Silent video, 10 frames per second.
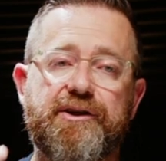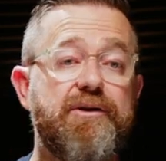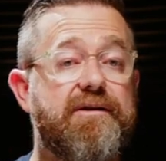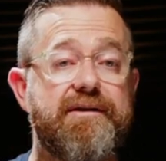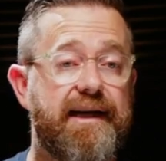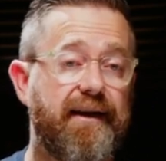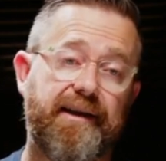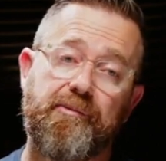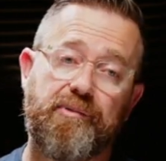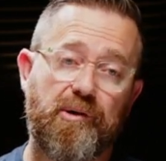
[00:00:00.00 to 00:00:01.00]
you can take
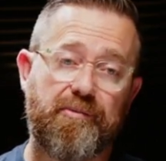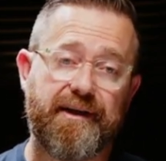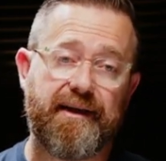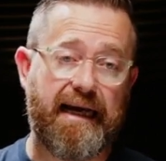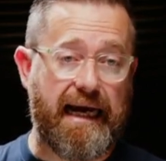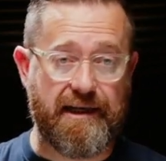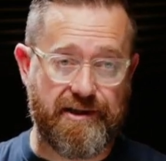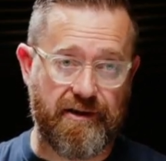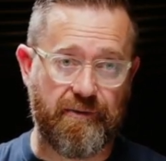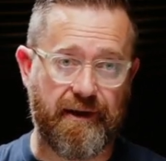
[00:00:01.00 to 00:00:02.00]
the appropriate
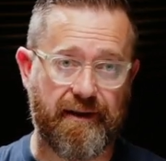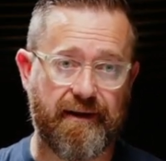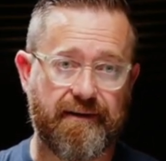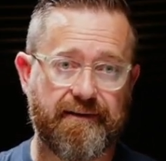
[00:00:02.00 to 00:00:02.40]
action with it.